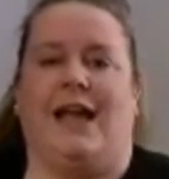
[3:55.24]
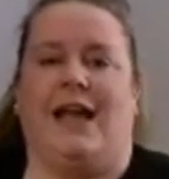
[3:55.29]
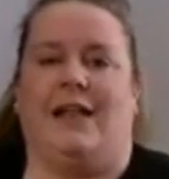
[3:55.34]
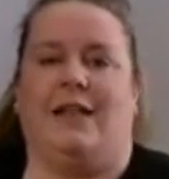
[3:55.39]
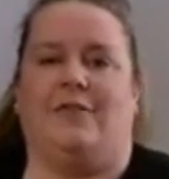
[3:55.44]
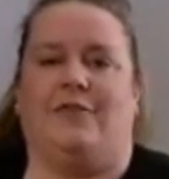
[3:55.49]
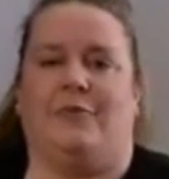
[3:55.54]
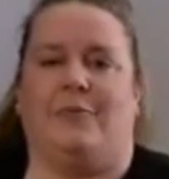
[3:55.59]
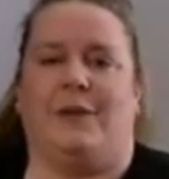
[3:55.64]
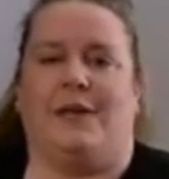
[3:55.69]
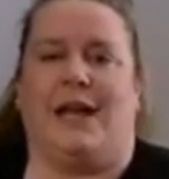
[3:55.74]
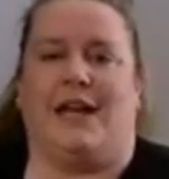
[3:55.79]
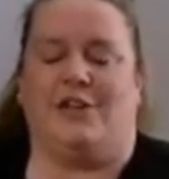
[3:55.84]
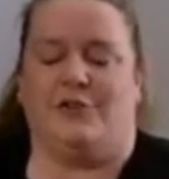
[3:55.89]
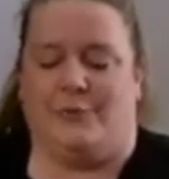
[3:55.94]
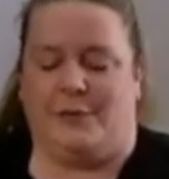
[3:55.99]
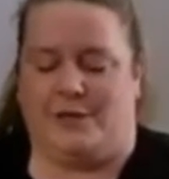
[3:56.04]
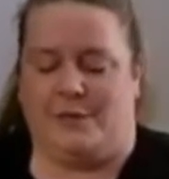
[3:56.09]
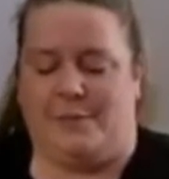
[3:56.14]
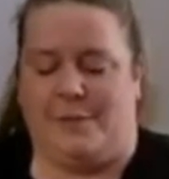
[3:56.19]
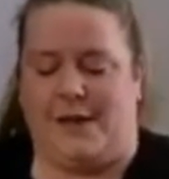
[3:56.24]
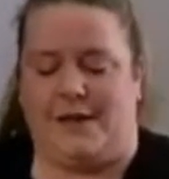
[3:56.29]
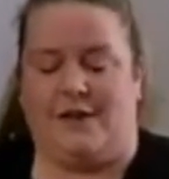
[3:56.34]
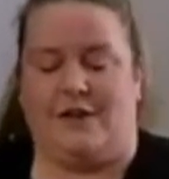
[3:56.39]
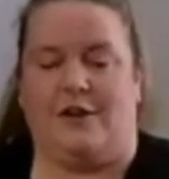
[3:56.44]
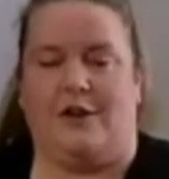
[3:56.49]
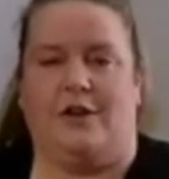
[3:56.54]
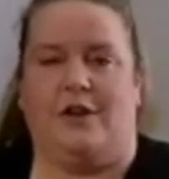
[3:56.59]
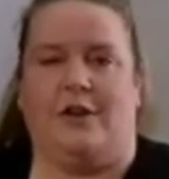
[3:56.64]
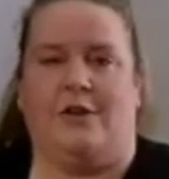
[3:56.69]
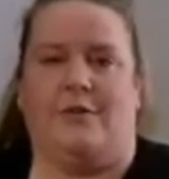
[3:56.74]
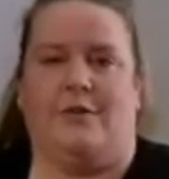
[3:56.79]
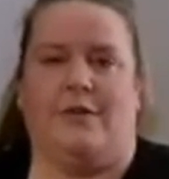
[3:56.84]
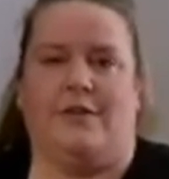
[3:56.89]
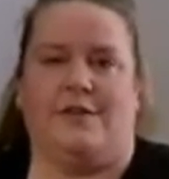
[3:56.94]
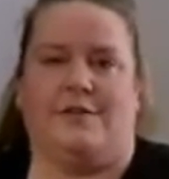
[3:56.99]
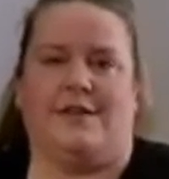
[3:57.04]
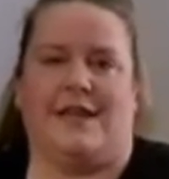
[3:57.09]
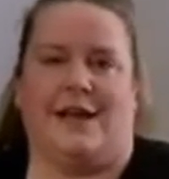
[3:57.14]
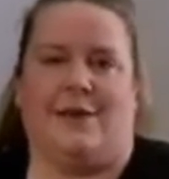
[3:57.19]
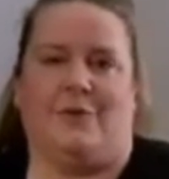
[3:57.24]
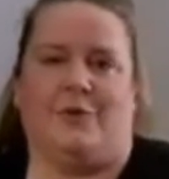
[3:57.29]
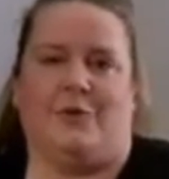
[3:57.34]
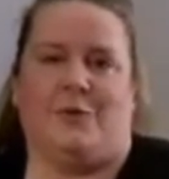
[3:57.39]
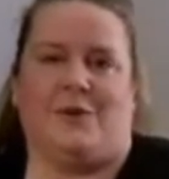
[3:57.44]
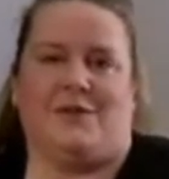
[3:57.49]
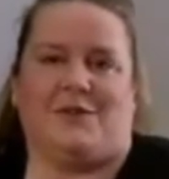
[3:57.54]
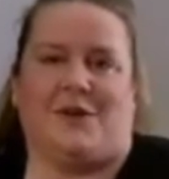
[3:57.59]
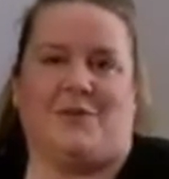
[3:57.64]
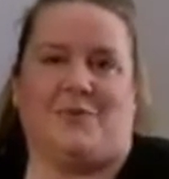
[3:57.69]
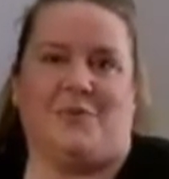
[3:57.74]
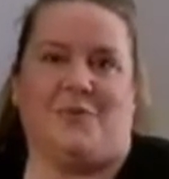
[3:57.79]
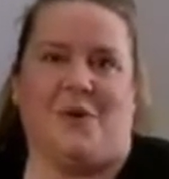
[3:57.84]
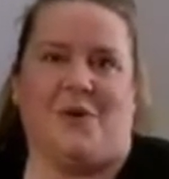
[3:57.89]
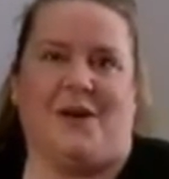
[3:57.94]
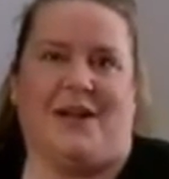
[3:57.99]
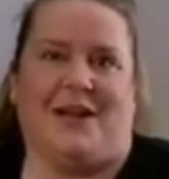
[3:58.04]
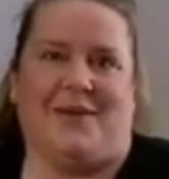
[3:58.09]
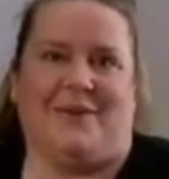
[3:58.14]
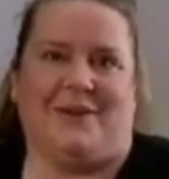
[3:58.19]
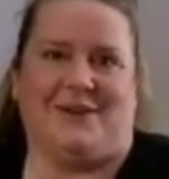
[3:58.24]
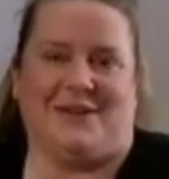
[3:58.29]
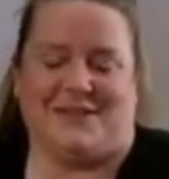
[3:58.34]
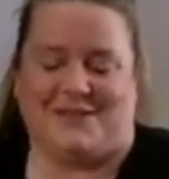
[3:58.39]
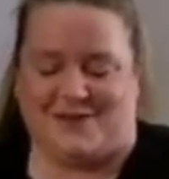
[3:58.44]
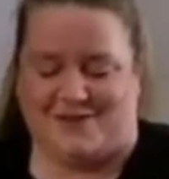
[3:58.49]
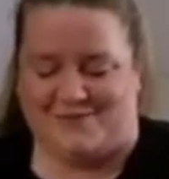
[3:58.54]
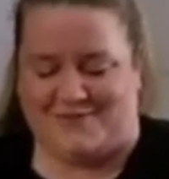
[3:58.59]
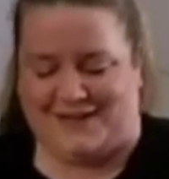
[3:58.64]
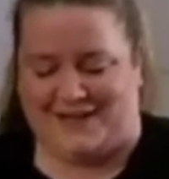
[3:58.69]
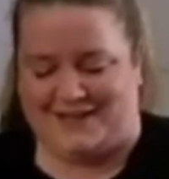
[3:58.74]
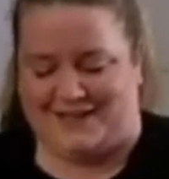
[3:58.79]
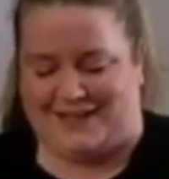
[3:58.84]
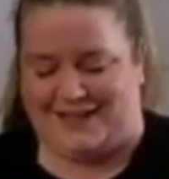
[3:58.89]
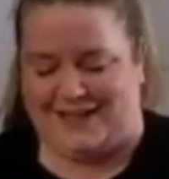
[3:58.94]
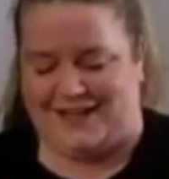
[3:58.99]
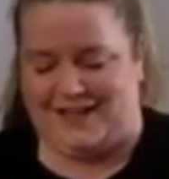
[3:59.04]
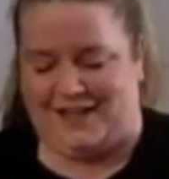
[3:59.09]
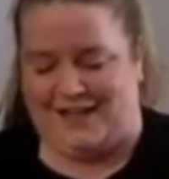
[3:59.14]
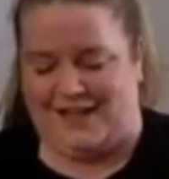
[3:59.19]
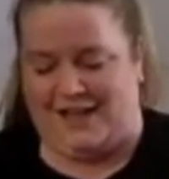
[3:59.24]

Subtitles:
Al from the Caterham Independent, I know that the sound always goes wonky when I start mixing.